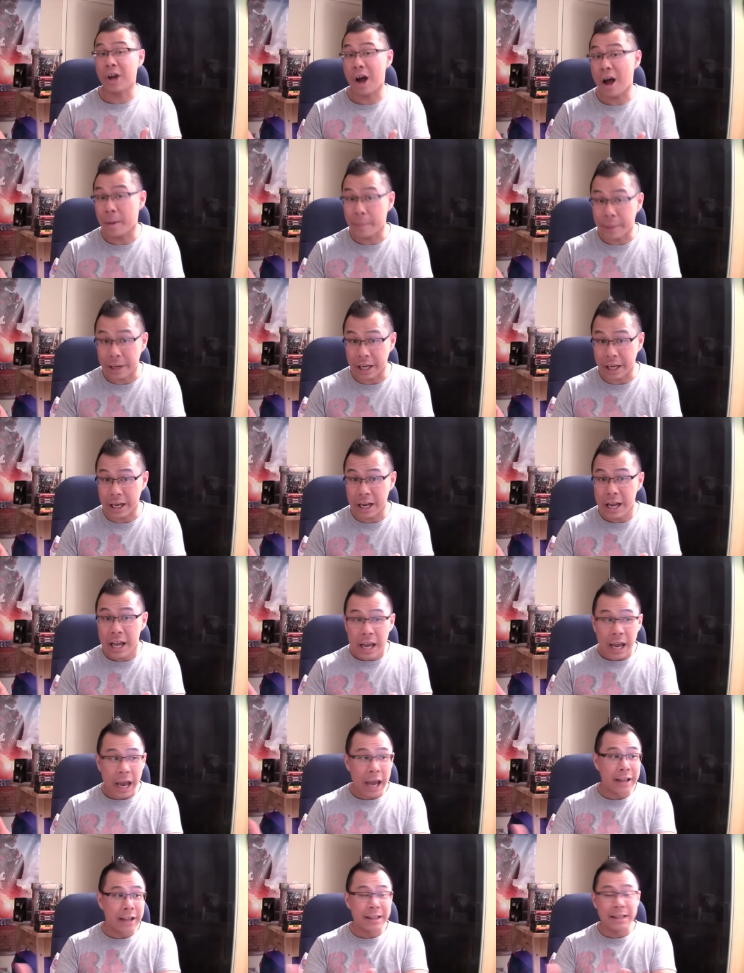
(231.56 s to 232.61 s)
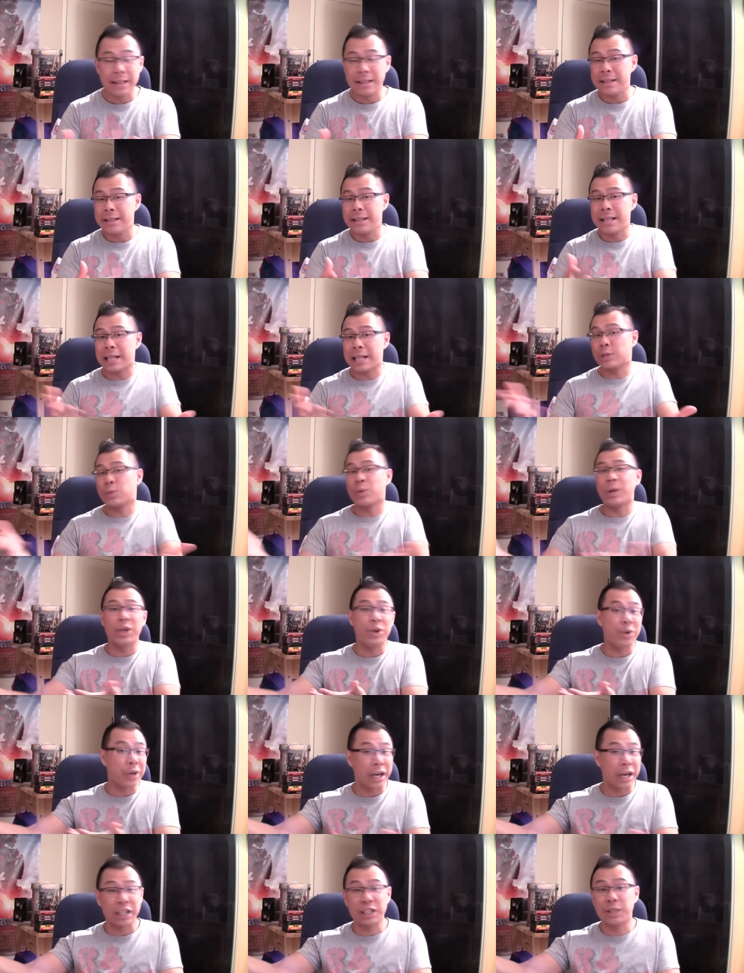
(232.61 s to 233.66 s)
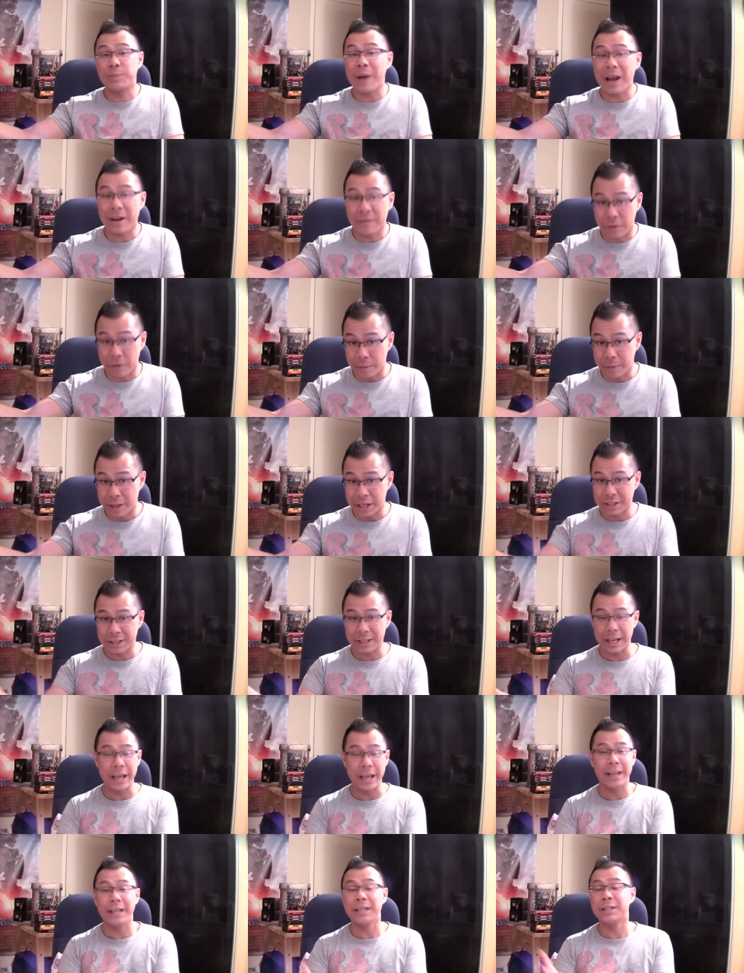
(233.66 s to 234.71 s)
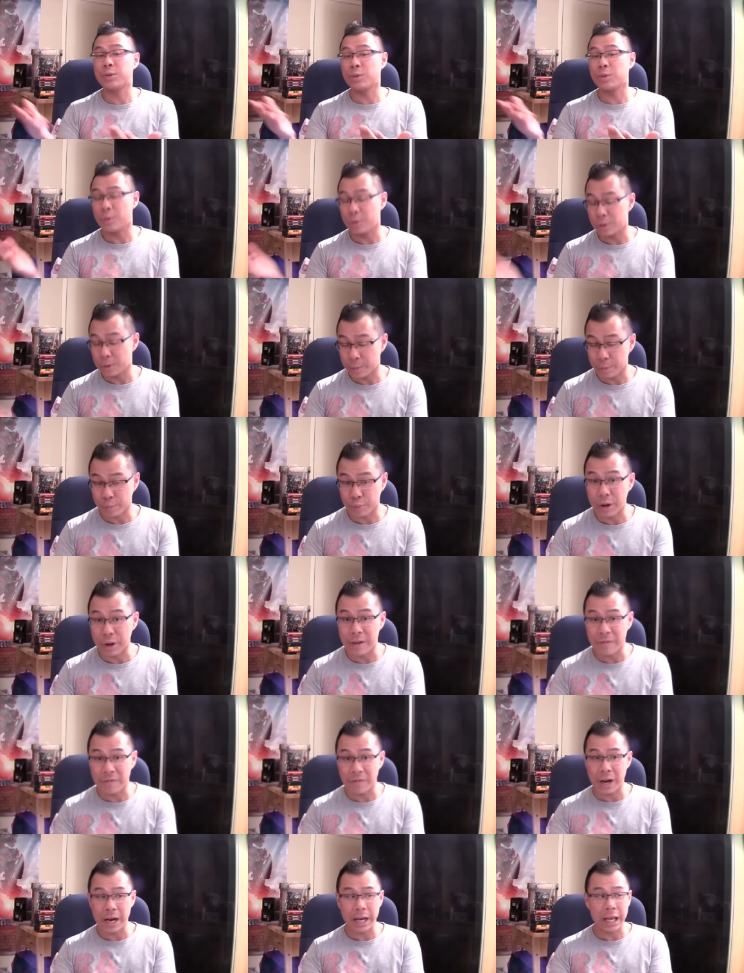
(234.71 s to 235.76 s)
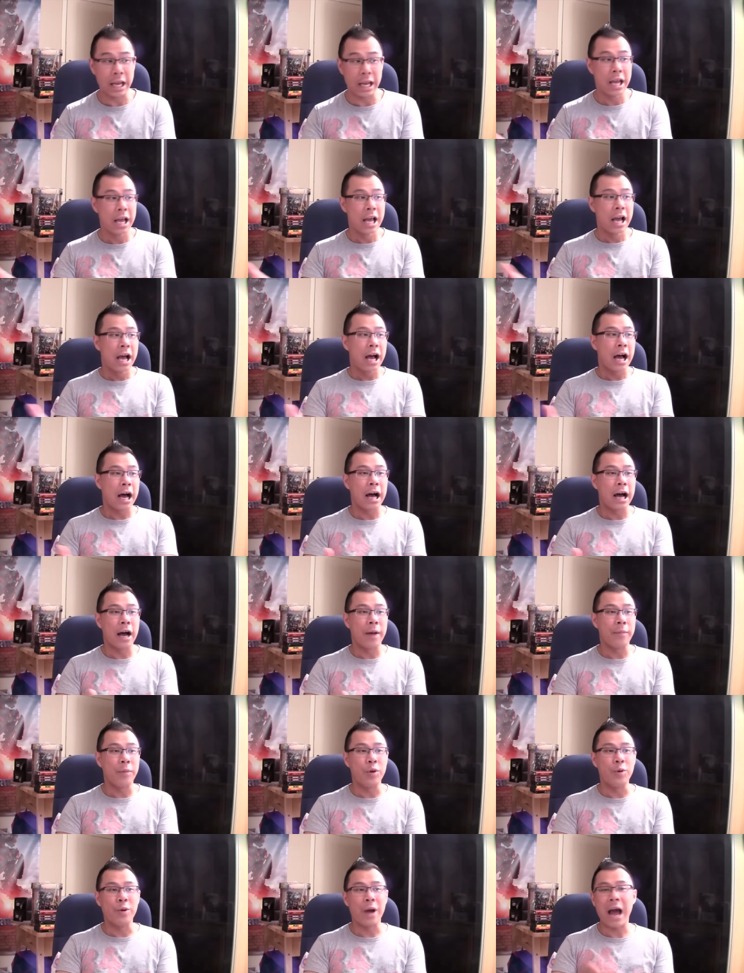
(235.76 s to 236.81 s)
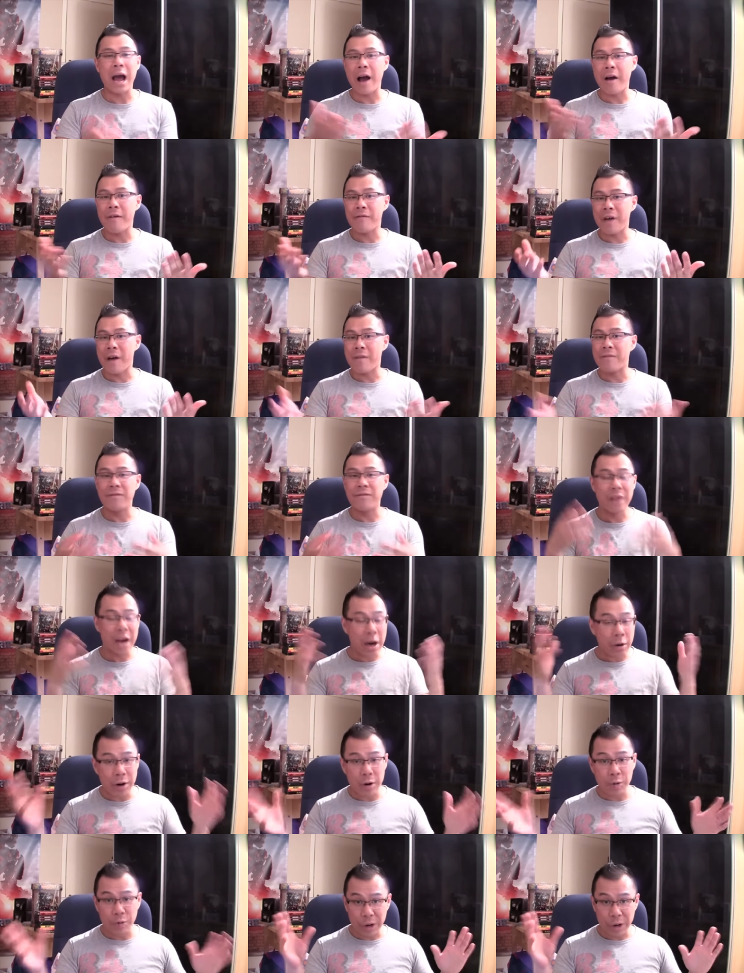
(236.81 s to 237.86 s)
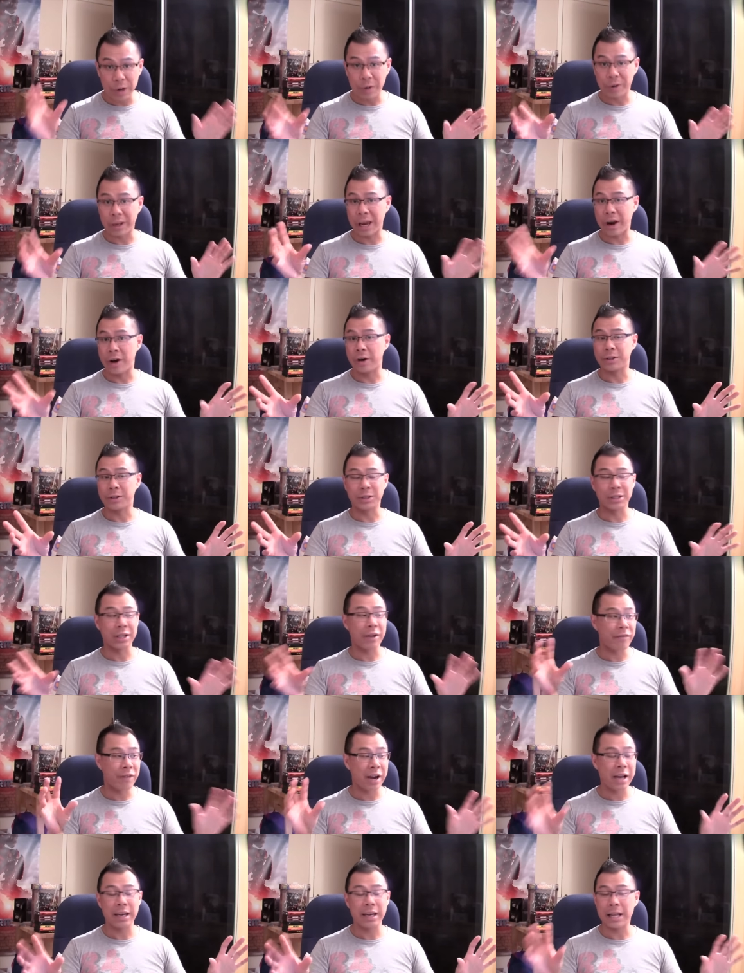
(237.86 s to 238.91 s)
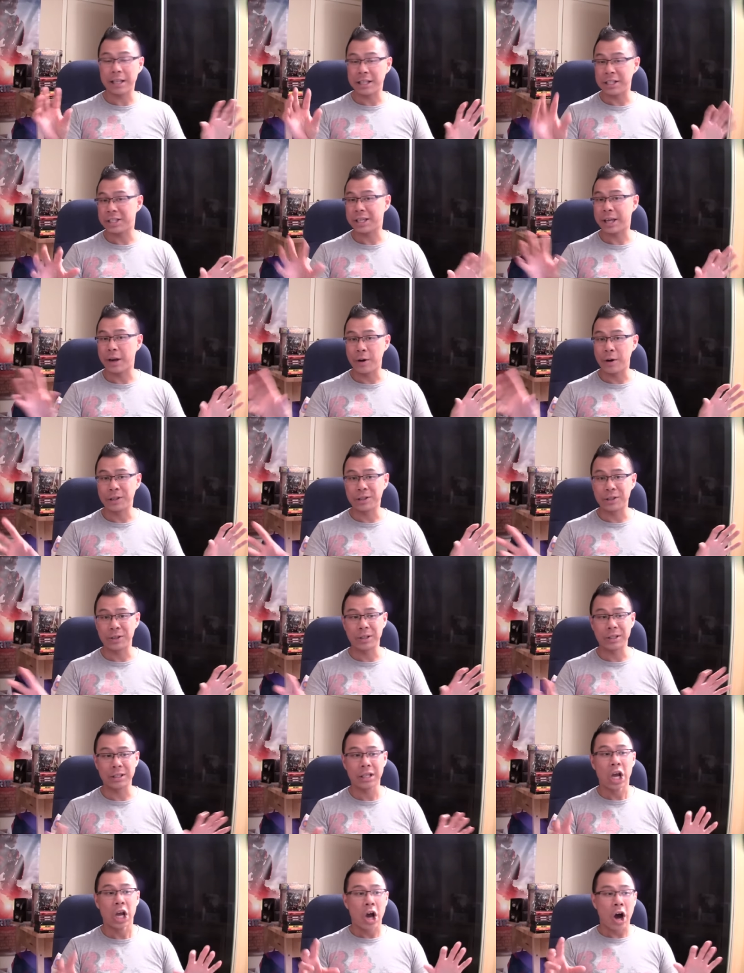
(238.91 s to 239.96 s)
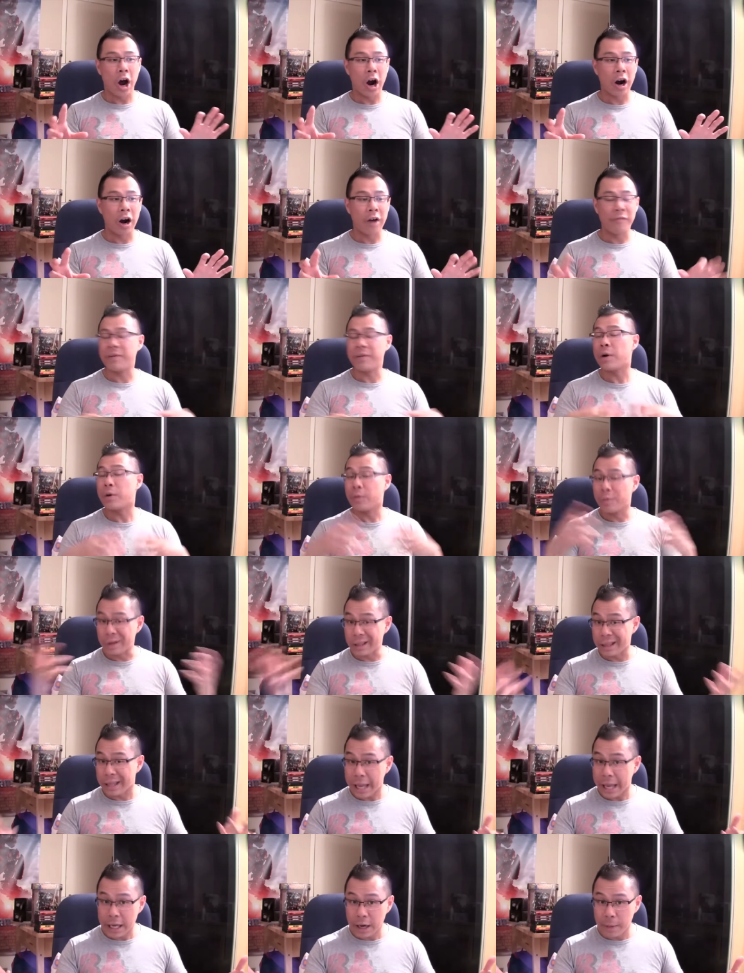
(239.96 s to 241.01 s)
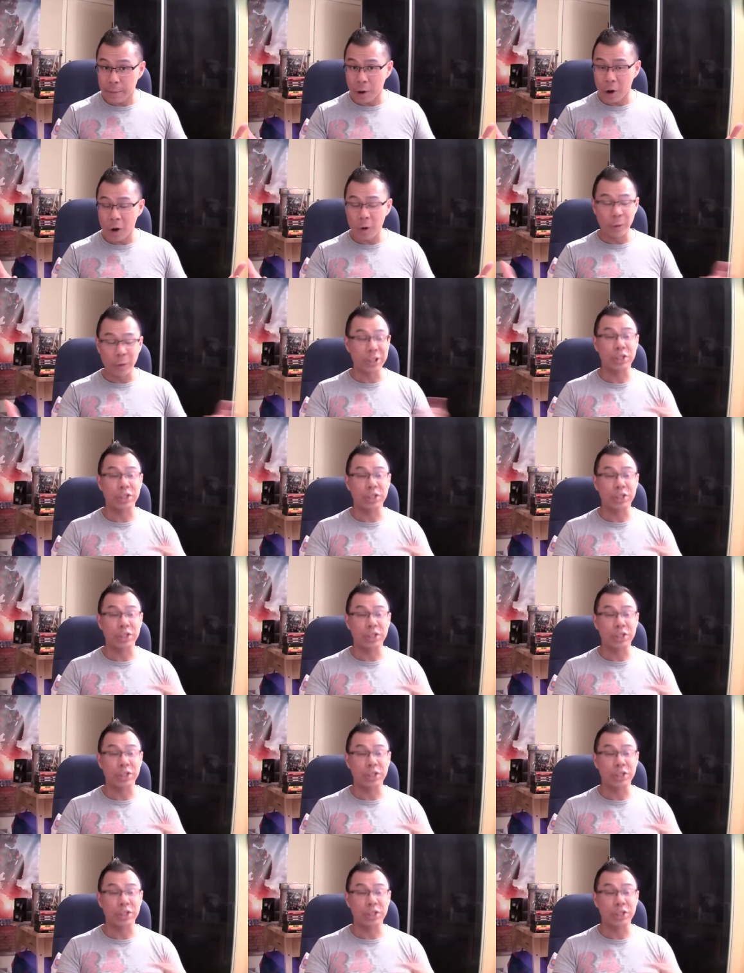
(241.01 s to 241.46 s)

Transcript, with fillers: comedy, and that's what you can expect from this. It is pretty funny. Um, you have very real characters. I find that these characters are very relatable,